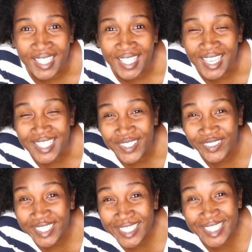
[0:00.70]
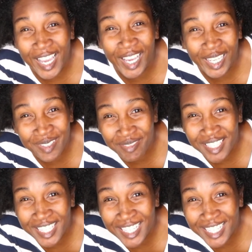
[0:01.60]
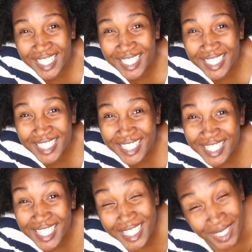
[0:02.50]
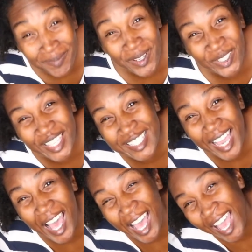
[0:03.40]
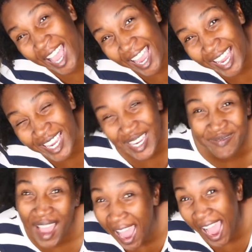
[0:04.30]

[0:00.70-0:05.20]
Guess what time it is? Smoothie time!